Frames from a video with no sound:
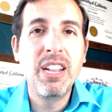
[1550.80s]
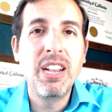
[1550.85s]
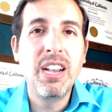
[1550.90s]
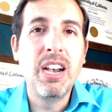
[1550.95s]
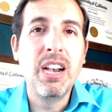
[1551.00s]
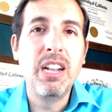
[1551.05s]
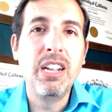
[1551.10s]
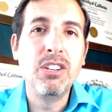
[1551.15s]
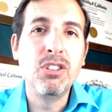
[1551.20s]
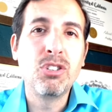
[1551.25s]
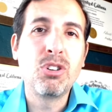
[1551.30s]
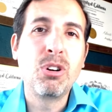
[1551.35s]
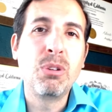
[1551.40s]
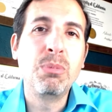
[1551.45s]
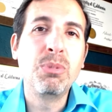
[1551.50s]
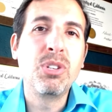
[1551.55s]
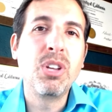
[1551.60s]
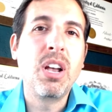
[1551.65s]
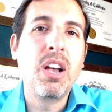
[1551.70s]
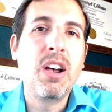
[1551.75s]
uh, in
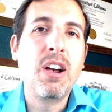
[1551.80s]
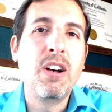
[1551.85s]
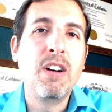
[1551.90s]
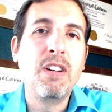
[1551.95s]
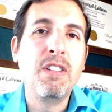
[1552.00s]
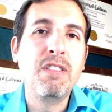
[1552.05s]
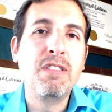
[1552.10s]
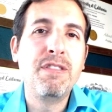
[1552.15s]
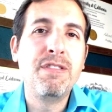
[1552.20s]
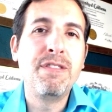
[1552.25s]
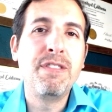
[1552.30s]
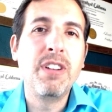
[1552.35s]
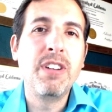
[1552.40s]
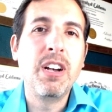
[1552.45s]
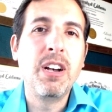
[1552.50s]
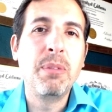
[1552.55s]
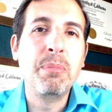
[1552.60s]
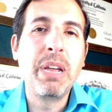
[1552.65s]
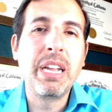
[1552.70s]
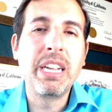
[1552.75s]
terms of
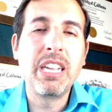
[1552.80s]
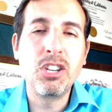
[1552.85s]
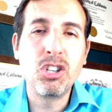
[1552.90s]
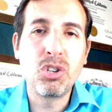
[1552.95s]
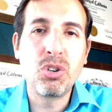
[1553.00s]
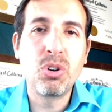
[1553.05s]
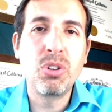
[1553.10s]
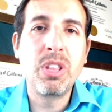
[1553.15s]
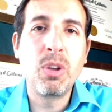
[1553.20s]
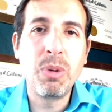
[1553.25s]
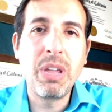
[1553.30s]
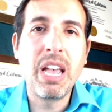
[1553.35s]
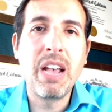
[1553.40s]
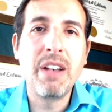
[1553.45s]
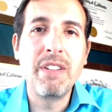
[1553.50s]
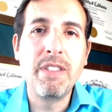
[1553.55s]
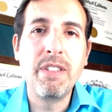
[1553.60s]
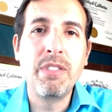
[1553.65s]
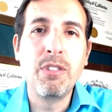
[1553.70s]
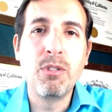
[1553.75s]
making sure that we
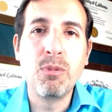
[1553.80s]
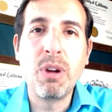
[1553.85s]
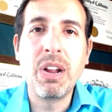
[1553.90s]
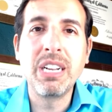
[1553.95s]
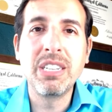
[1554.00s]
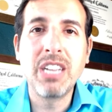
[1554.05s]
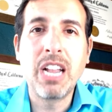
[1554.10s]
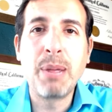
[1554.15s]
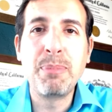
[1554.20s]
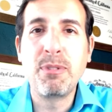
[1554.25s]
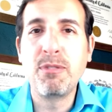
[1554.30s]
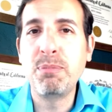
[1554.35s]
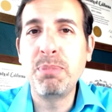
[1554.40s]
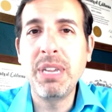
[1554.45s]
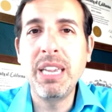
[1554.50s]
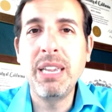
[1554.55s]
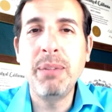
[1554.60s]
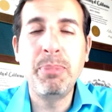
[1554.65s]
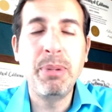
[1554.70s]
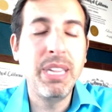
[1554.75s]
have the right type of
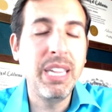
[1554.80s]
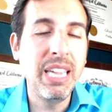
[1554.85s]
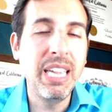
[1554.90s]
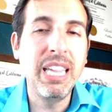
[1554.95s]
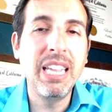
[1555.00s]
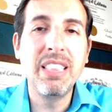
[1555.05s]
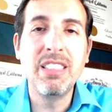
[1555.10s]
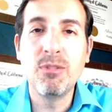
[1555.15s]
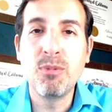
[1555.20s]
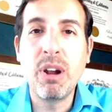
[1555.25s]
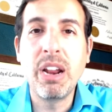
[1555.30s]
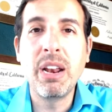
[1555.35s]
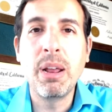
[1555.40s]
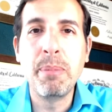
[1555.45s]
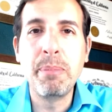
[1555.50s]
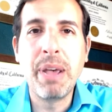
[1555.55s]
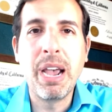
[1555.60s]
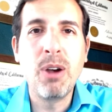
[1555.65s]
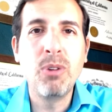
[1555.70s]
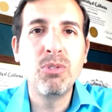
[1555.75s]
P P E and the right
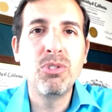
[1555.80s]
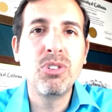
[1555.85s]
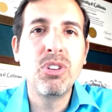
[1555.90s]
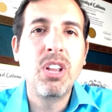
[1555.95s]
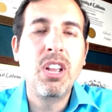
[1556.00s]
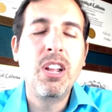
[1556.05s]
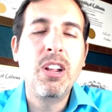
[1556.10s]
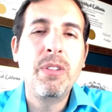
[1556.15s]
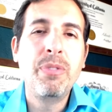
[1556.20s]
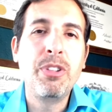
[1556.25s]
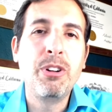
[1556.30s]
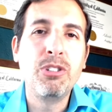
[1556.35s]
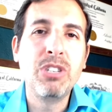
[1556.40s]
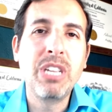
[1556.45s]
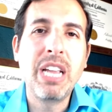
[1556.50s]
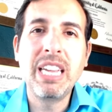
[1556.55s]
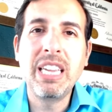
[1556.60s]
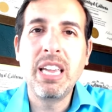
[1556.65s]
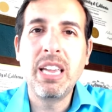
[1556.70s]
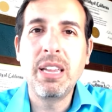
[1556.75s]
amount. They're
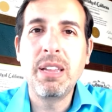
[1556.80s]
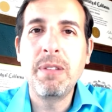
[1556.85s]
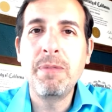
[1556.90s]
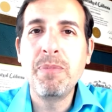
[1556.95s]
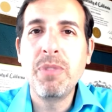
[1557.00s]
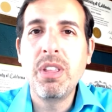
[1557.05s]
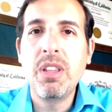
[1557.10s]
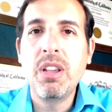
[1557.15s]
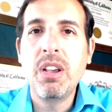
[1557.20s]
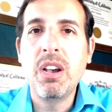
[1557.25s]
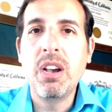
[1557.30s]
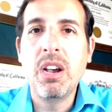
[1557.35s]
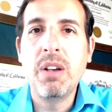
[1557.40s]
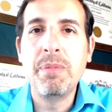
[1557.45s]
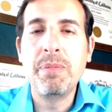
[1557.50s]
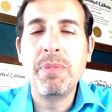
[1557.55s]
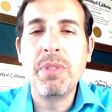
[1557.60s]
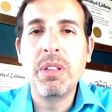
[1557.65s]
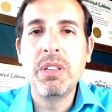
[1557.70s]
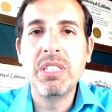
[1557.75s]
taking
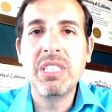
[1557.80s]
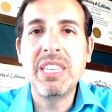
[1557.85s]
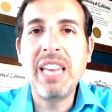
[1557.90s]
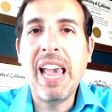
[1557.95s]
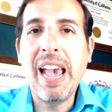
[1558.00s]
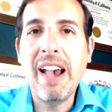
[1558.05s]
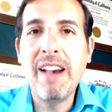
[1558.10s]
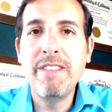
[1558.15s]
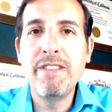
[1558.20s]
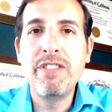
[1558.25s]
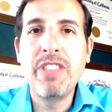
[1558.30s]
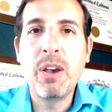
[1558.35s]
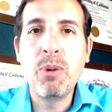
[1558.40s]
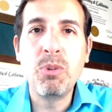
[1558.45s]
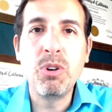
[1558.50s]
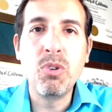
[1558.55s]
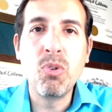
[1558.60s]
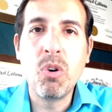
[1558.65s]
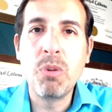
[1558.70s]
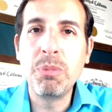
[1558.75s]
um, staff that
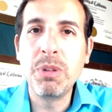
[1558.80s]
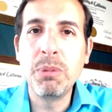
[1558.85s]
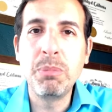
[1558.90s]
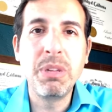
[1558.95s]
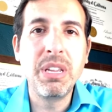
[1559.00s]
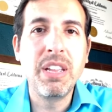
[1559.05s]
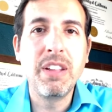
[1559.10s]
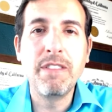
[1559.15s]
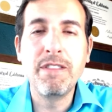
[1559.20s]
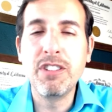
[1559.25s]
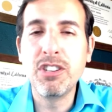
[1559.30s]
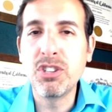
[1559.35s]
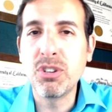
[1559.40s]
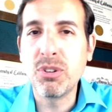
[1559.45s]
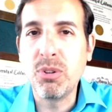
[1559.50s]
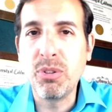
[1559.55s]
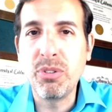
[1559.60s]
would normally be in physical